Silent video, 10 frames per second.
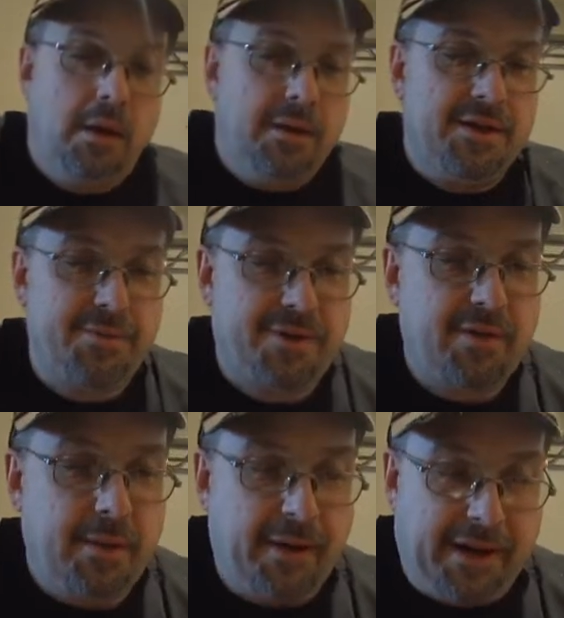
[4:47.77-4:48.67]
This was
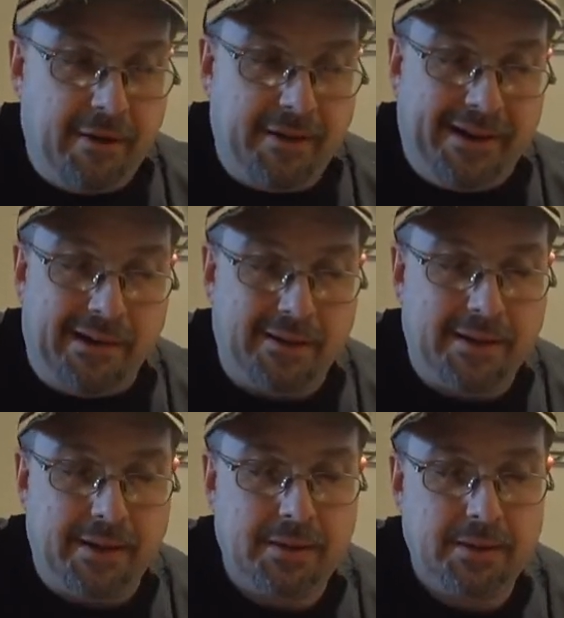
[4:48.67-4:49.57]
created by Gary
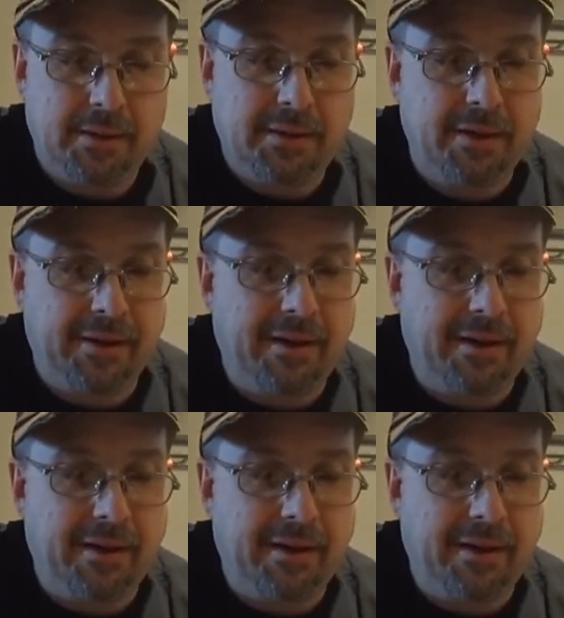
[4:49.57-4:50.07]
Galka. Gary